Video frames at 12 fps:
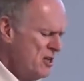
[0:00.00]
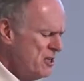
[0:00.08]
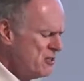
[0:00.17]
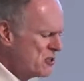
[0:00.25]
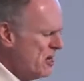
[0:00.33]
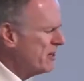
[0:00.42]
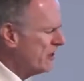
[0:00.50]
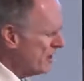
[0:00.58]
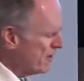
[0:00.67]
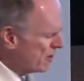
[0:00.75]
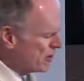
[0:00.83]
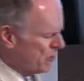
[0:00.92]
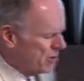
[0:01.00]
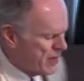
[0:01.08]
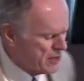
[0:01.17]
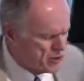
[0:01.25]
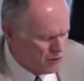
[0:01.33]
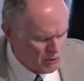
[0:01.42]
said later when
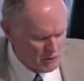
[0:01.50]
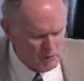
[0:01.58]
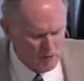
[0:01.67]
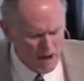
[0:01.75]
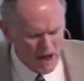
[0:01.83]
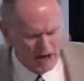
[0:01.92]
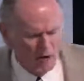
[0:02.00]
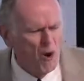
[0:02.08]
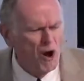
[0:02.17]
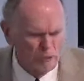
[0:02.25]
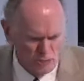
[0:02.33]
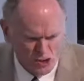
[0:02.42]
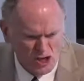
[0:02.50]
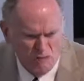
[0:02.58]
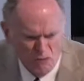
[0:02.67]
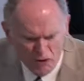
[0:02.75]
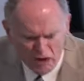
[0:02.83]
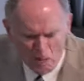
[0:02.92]
I told him about it, well,
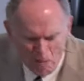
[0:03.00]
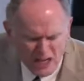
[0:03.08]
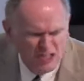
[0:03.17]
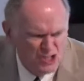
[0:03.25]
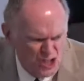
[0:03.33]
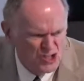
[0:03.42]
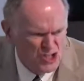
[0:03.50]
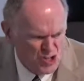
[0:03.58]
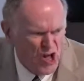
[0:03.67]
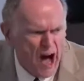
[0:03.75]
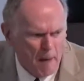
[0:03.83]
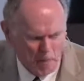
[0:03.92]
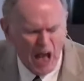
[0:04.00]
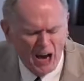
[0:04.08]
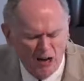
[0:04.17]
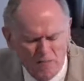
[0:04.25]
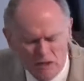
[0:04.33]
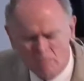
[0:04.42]
Jim would have beaten the slop
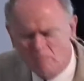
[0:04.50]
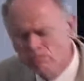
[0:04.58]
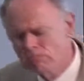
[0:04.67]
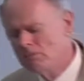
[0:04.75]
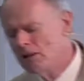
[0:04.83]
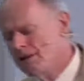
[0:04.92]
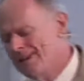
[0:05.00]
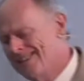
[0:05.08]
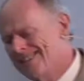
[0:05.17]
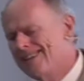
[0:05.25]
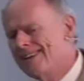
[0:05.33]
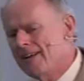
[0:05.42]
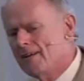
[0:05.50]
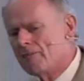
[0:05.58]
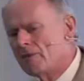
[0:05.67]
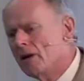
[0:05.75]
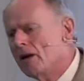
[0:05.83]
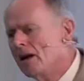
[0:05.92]
out of him.
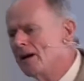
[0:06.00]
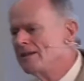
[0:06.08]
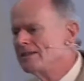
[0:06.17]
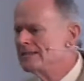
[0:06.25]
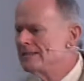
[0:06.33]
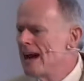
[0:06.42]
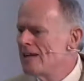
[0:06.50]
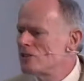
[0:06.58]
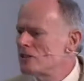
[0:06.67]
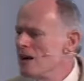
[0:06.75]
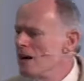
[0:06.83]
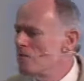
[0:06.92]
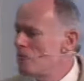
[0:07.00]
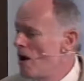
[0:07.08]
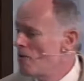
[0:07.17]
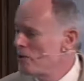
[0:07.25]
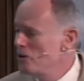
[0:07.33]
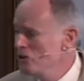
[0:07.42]
Well, that's the kind of
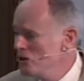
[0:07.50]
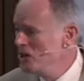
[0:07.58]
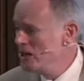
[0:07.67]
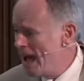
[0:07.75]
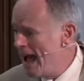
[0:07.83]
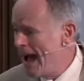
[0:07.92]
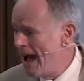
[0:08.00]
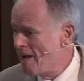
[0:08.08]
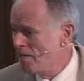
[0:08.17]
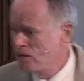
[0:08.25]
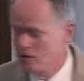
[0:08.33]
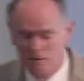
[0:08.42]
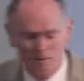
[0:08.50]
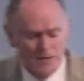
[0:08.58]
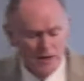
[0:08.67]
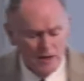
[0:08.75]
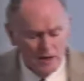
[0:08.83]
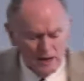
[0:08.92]
brother you need to have.
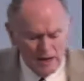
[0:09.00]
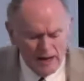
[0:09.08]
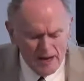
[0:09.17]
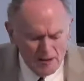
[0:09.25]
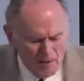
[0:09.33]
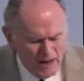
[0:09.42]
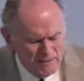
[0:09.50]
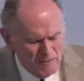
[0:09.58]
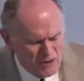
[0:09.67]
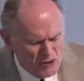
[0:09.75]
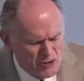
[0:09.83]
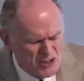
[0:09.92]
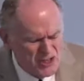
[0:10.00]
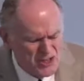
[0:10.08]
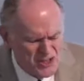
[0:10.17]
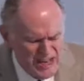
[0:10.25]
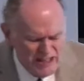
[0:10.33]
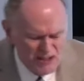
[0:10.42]
But there's a
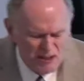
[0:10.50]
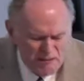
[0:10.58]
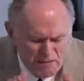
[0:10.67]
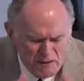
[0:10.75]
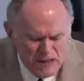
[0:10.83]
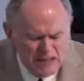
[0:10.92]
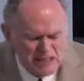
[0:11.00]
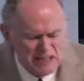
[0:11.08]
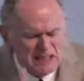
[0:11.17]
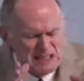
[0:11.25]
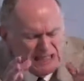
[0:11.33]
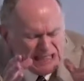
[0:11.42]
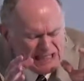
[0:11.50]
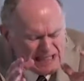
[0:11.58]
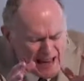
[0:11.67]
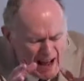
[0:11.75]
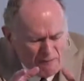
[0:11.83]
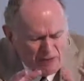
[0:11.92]
sense of this. You
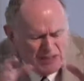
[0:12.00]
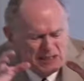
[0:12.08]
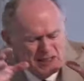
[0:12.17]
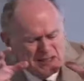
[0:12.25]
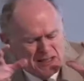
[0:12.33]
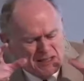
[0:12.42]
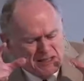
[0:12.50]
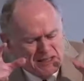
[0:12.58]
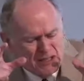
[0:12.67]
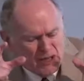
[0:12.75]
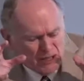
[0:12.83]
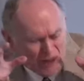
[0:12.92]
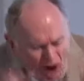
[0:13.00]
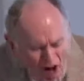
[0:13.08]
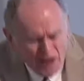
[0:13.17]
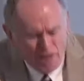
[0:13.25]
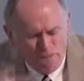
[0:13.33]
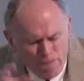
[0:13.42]
have to get this, the
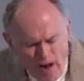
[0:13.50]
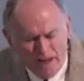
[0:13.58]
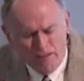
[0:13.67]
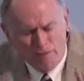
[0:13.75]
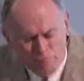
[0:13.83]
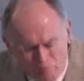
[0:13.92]
God who fights for his